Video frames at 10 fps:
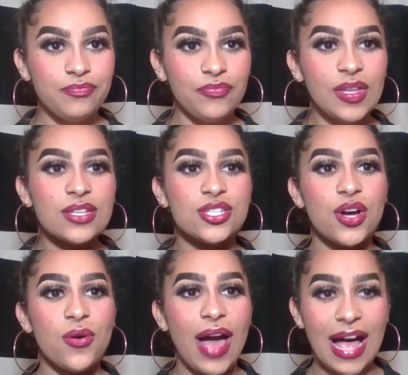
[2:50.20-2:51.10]

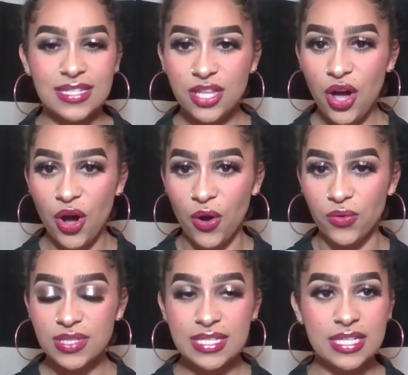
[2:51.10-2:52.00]
So as the
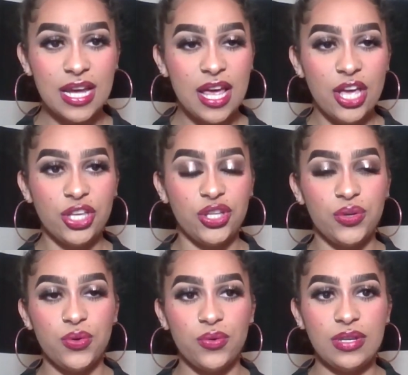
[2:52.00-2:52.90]
host,
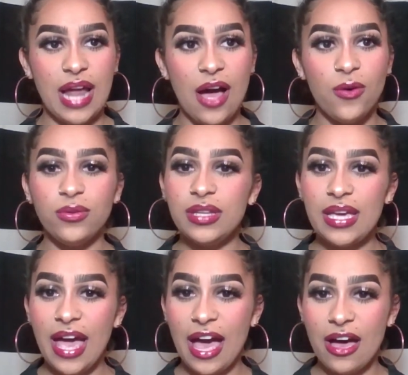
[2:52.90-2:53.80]
you not only
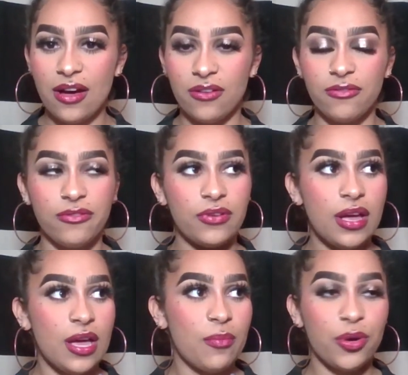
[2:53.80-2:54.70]
have
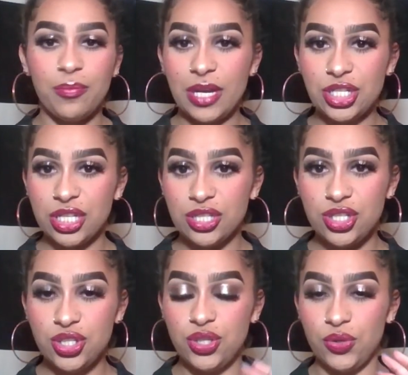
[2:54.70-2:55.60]

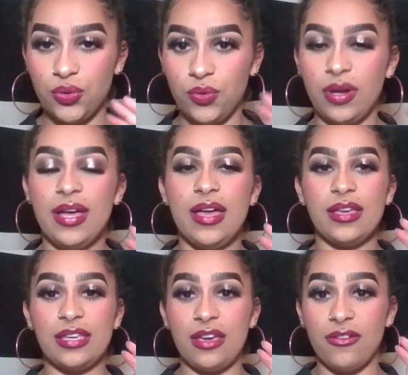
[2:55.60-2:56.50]
permissions to
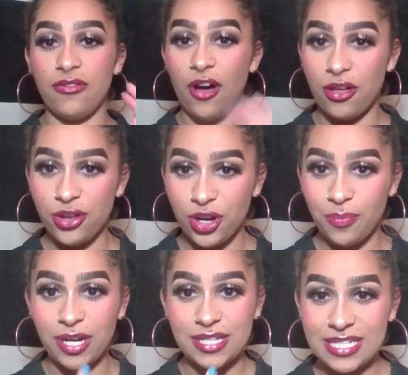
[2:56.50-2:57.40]
give other
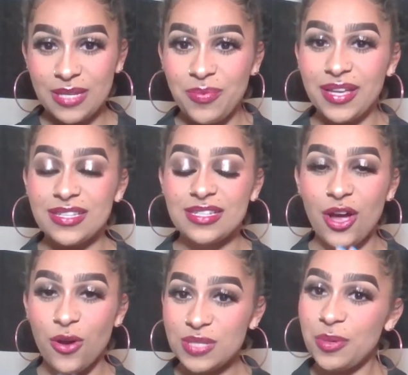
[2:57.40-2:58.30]
participants
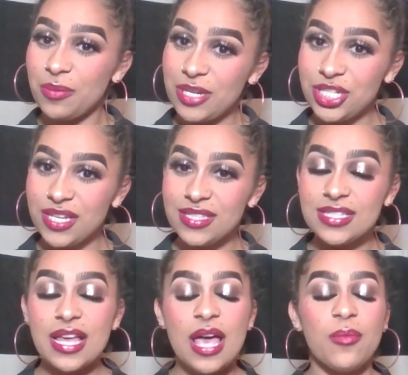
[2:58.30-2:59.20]
host permissions,
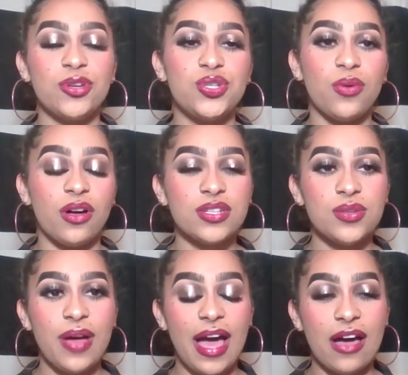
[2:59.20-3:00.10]
but you also
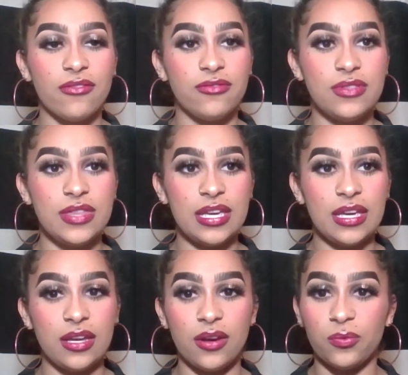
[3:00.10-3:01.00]
have
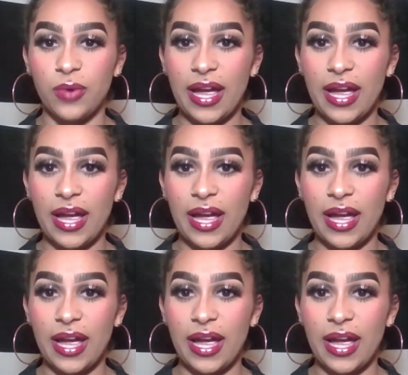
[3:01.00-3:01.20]
the right